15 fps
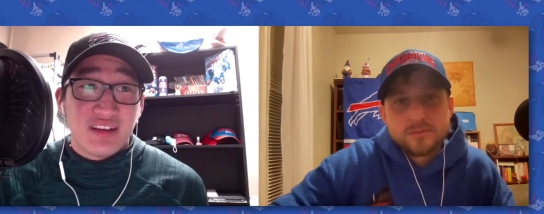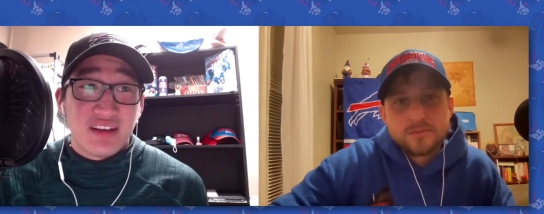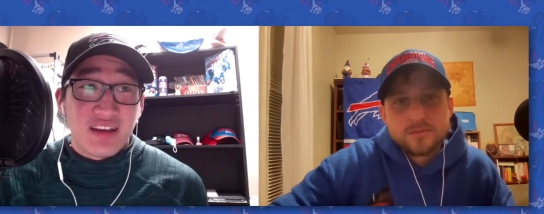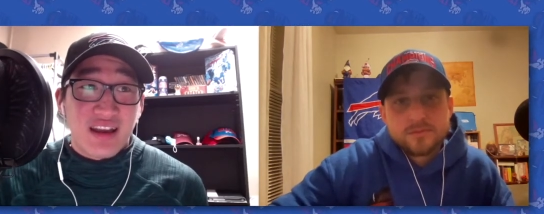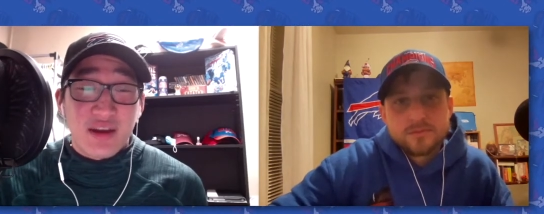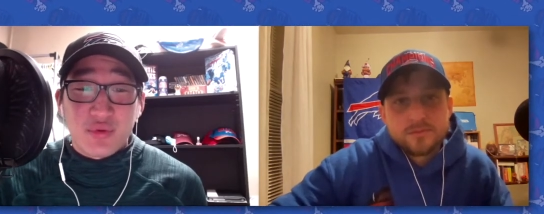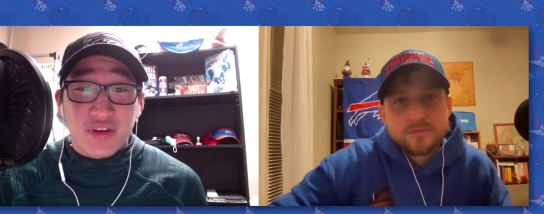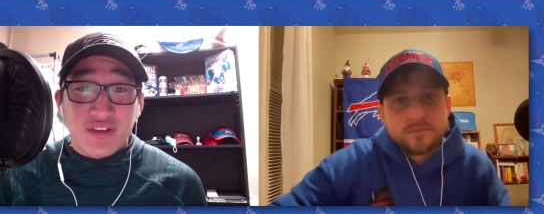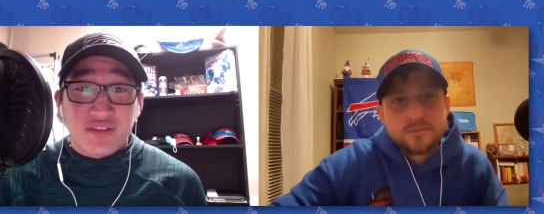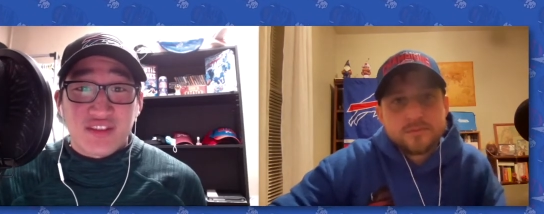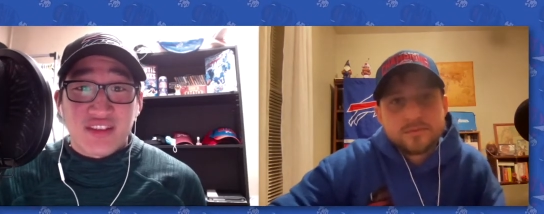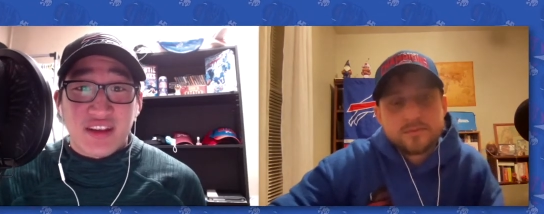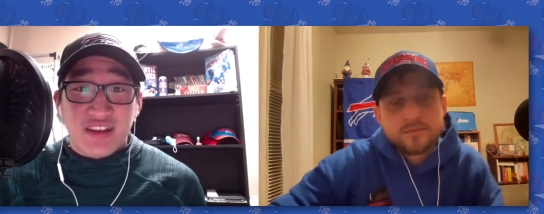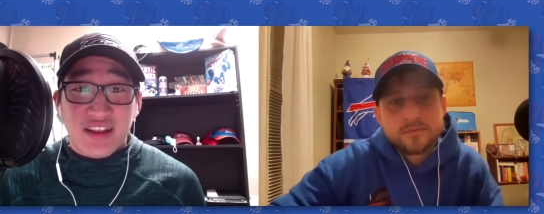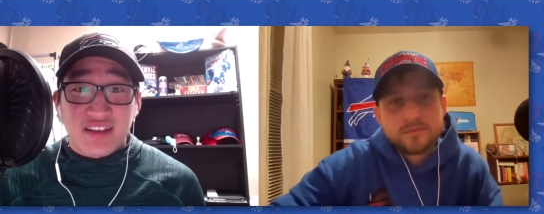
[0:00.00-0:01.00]
Speaker 1: I wouldn't even say
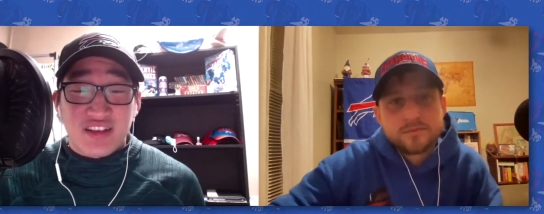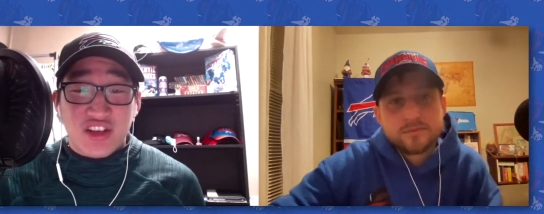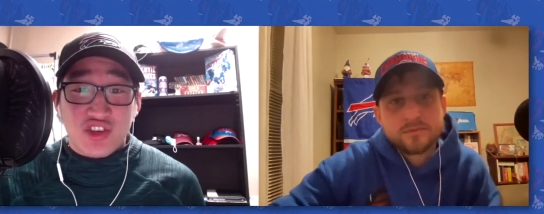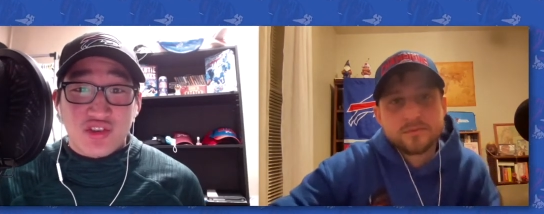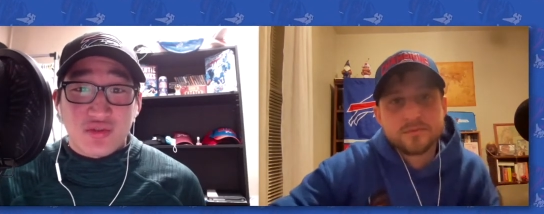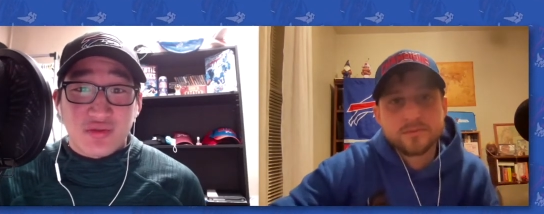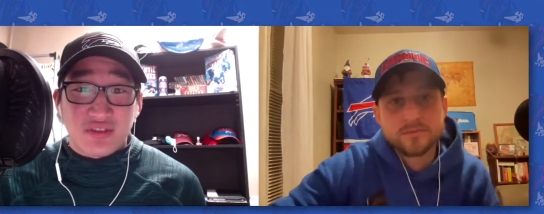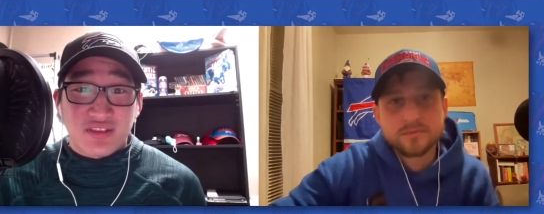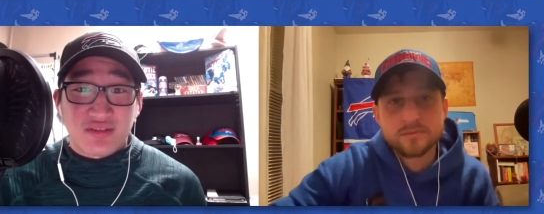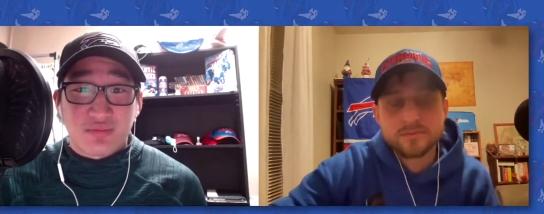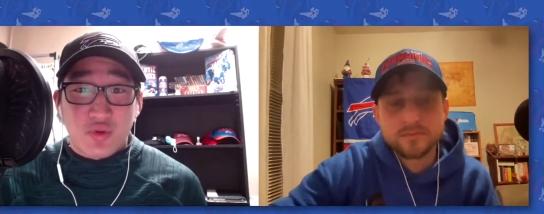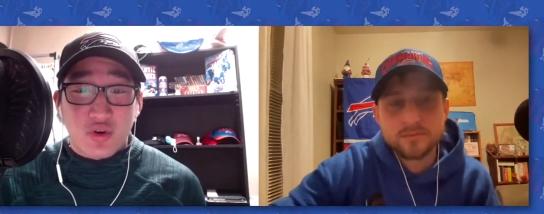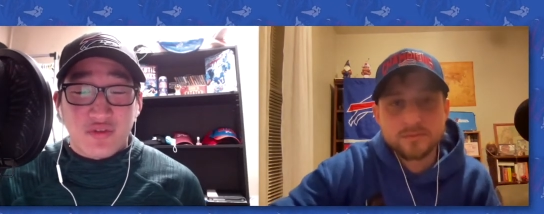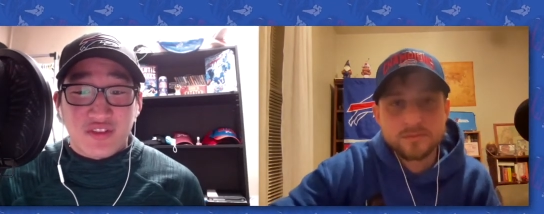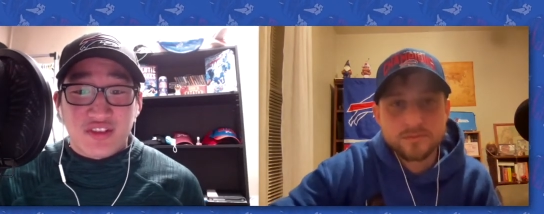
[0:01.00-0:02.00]
that's an issue. It's more
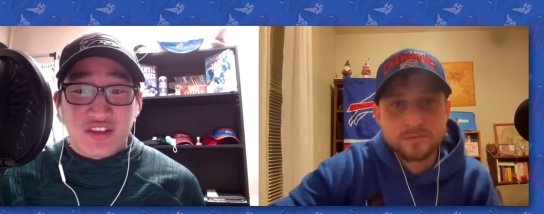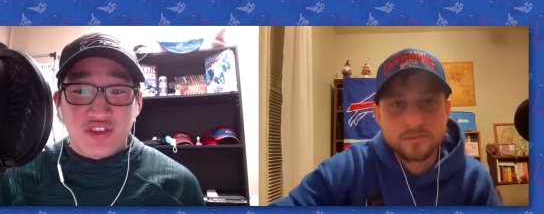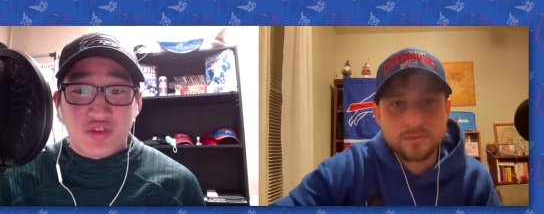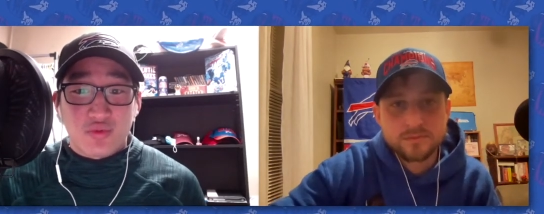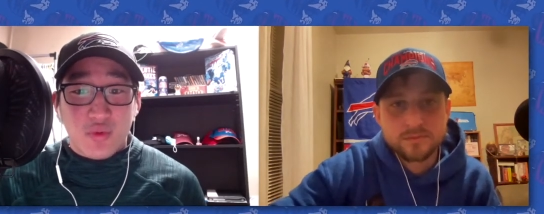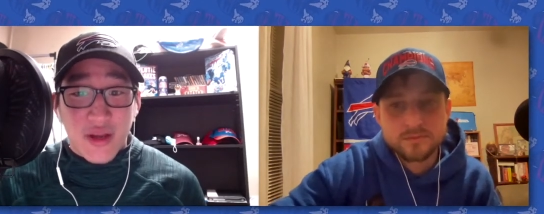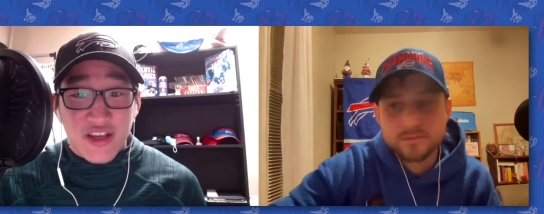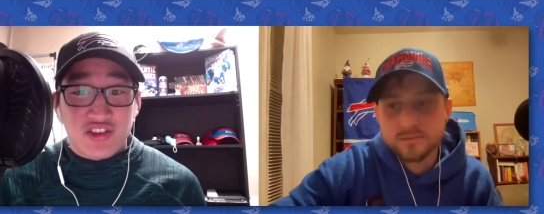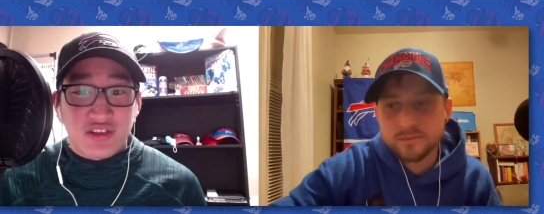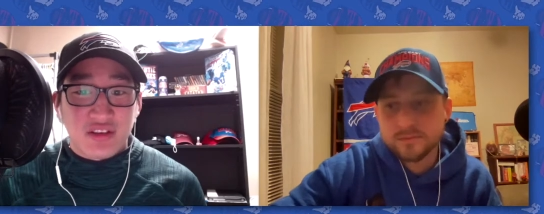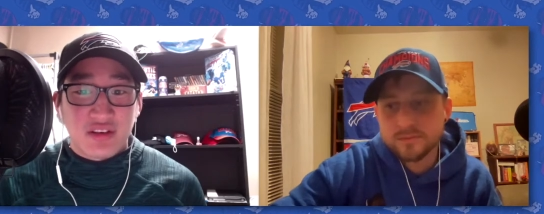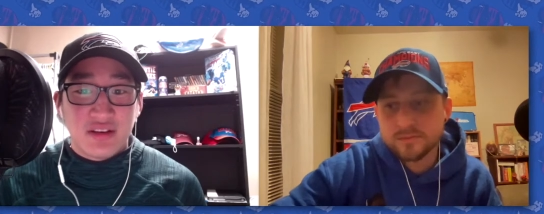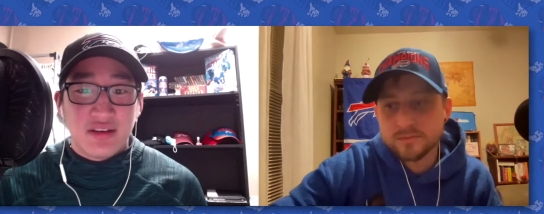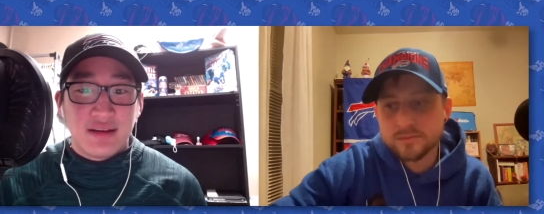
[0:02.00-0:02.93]
of a situation.